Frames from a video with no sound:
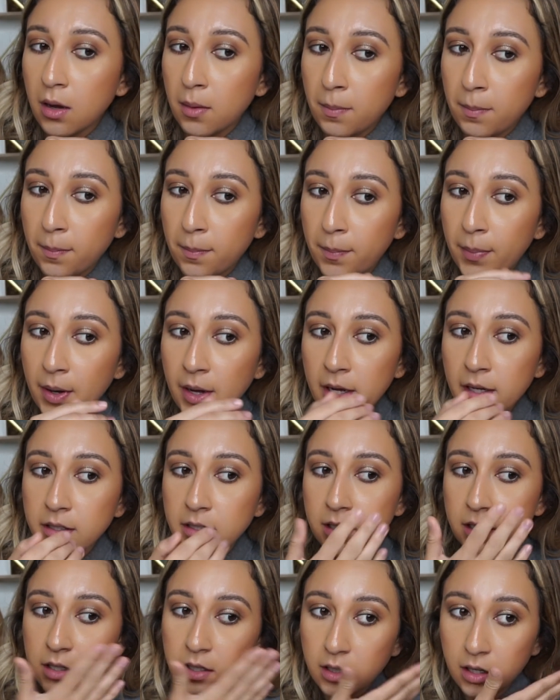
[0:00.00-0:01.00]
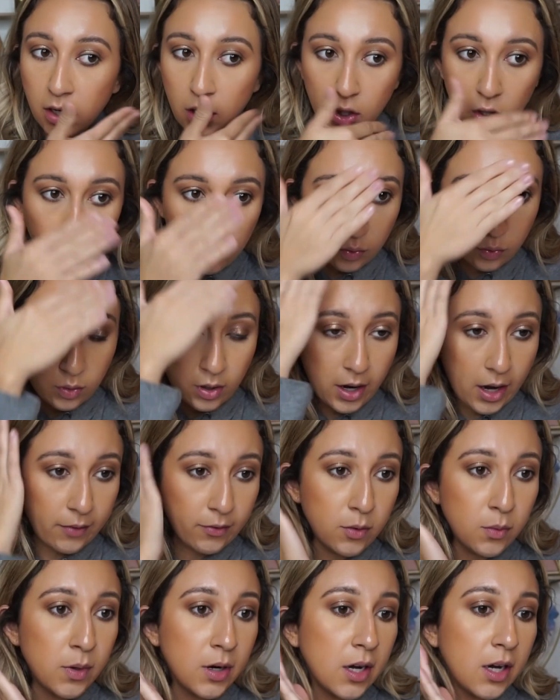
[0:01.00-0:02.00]
But
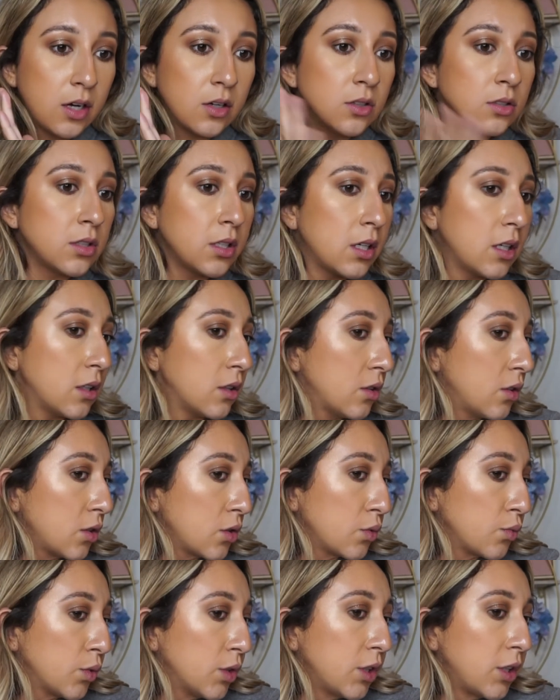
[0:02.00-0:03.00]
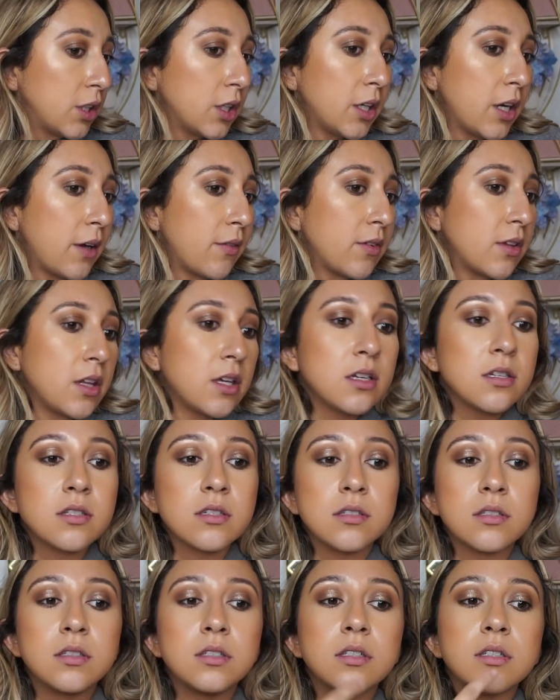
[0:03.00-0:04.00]
everywhere else, it looks really good. Everything is still
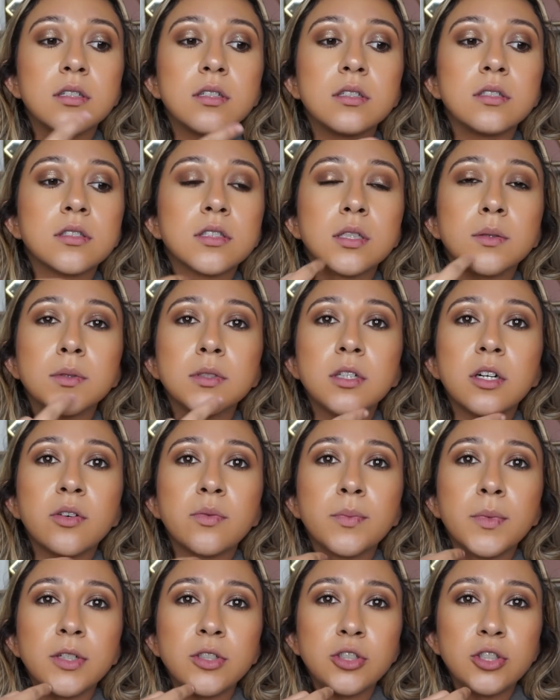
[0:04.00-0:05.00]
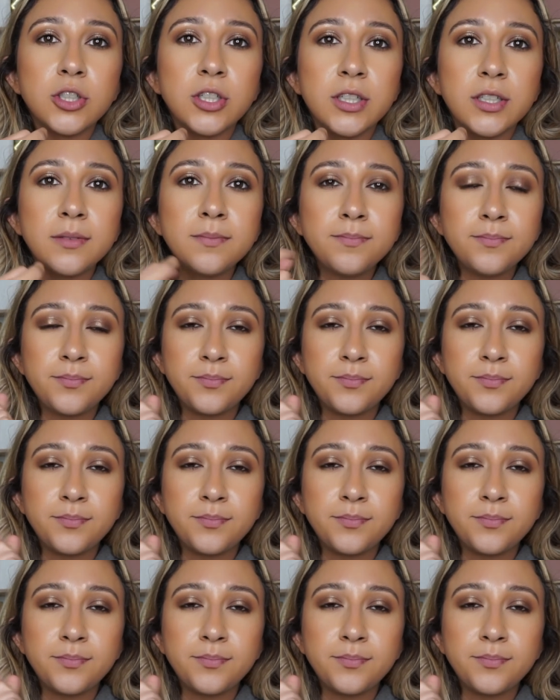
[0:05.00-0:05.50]
on, some off my chin.